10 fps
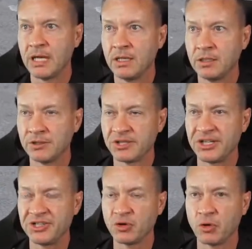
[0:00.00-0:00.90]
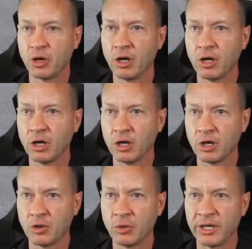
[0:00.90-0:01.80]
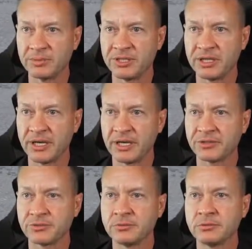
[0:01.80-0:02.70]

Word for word: Looks like he's going all the way up to the castle.